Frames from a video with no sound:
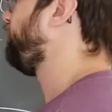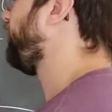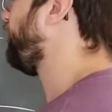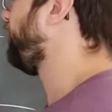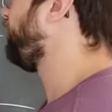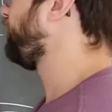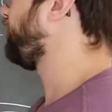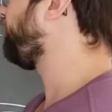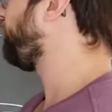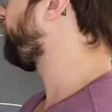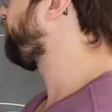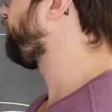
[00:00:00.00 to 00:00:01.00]
very
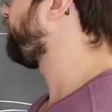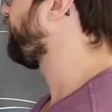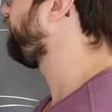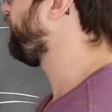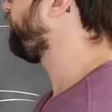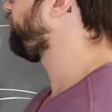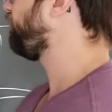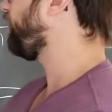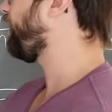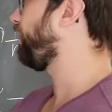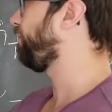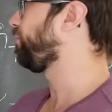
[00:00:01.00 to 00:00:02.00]
simple about the
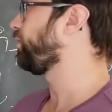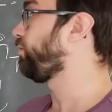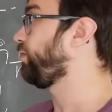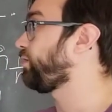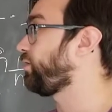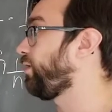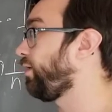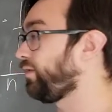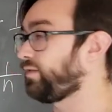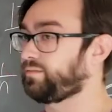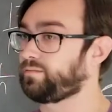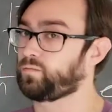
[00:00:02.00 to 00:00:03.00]
primes, which are
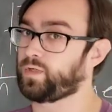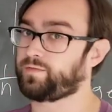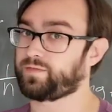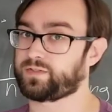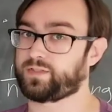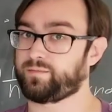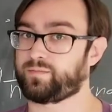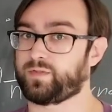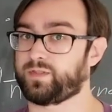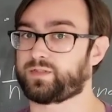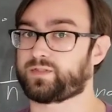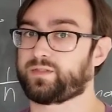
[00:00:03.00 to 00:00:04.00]
the, one of the
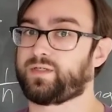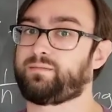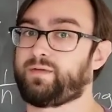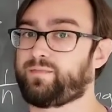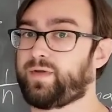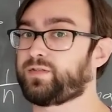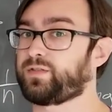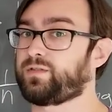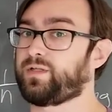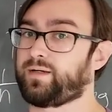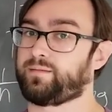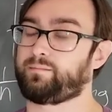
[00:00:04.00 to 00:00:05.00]
simplest
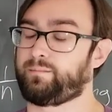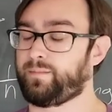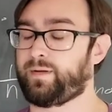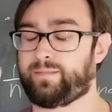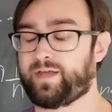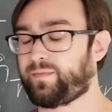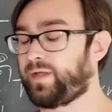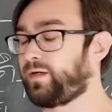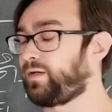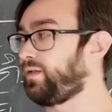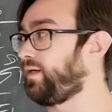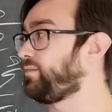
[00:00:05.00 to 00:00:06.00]
mathematical,
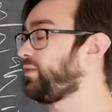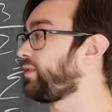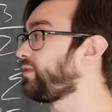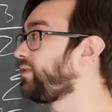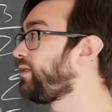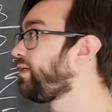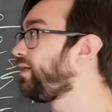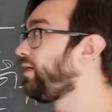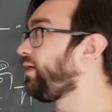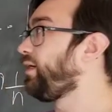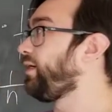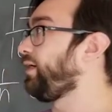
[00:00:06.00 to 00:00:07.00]
mathematical objects
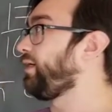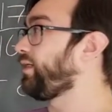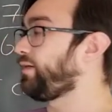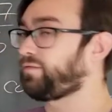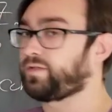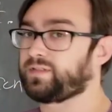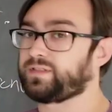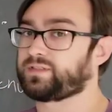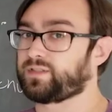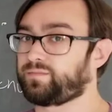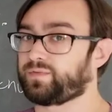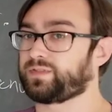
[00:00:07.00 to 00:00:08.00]
and definitely the
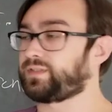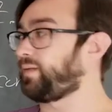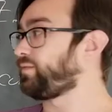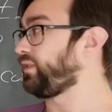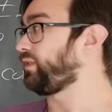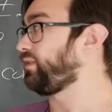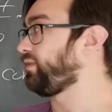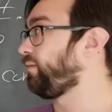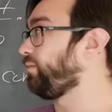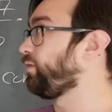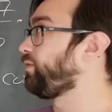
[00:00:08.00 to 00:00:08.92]
simplest object in number